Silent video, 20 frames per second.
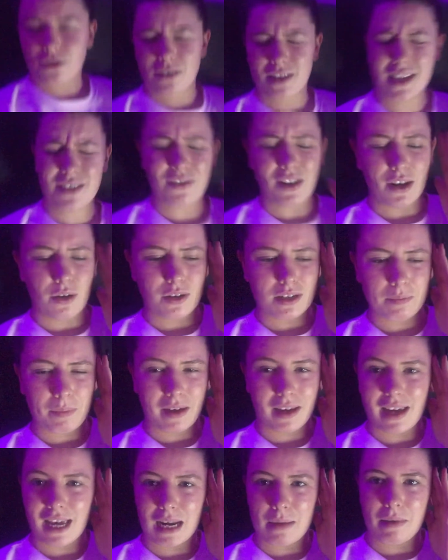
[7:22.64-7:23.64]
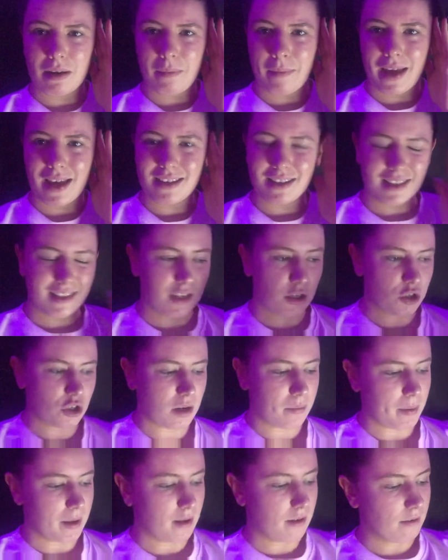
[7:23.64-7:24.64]
This video has been kind of a mess. It's literally
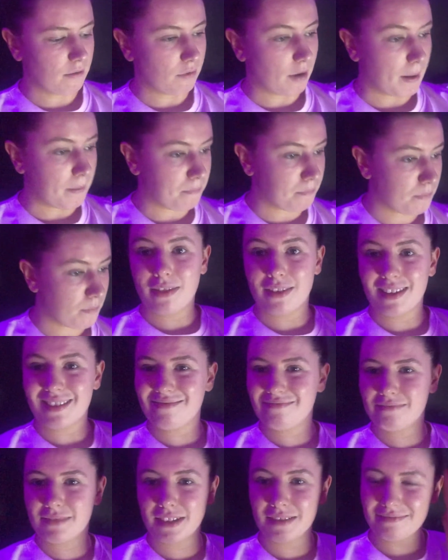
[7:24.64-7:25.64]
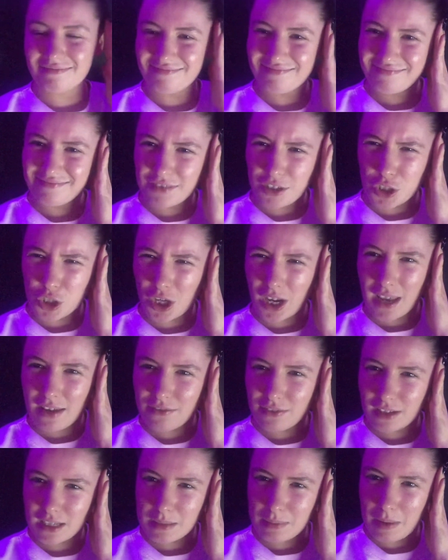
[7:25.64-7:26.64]
been, right. Should I
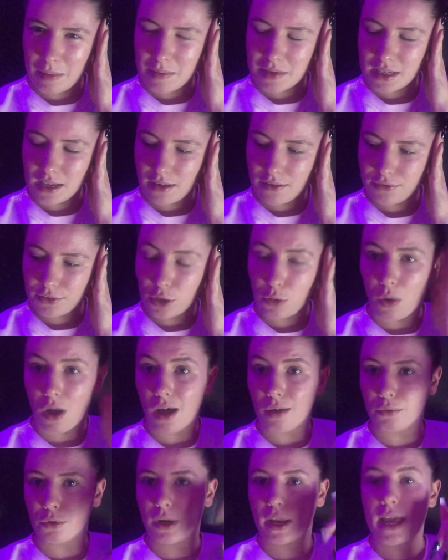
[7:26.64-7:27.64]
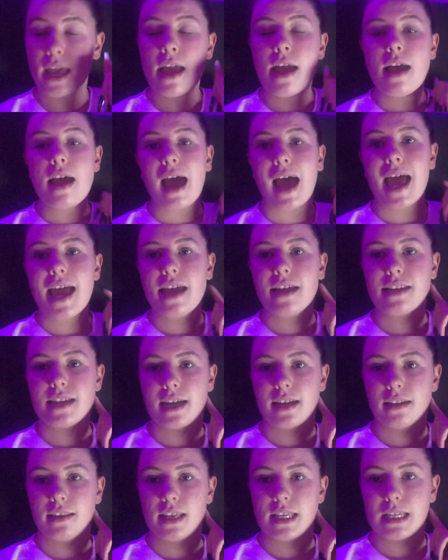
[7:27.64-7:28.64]
even explain myself? You know what, I'm gonna. I
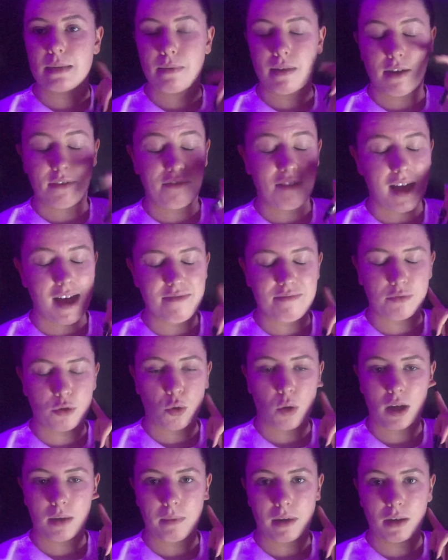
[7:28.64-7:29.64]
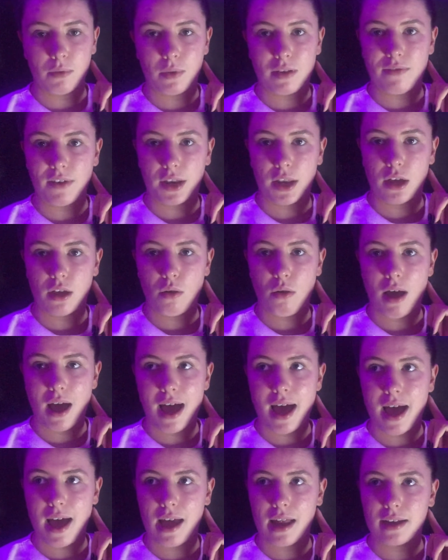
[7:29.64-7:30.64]
intended this to be a 5 quick minute wee video
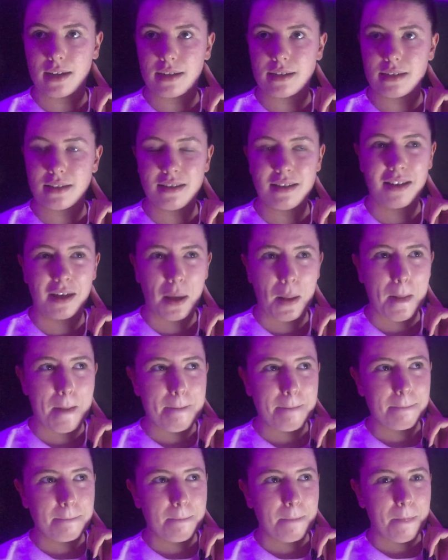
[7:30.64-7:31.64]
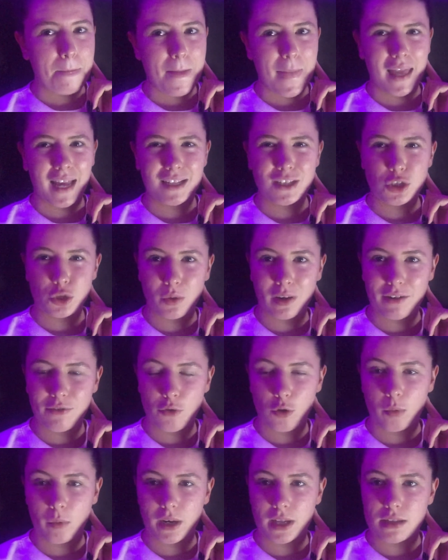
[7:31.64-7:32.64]
and it's
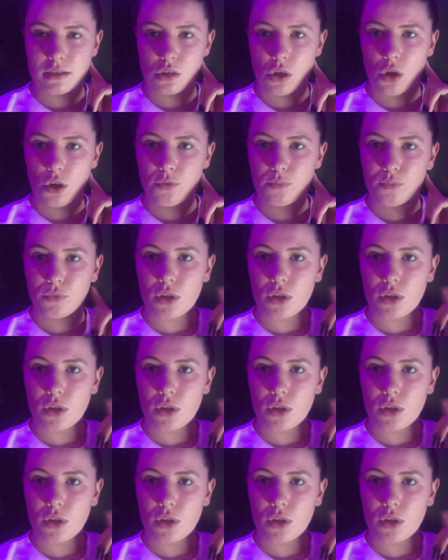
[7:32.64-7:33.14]
24 minutes long.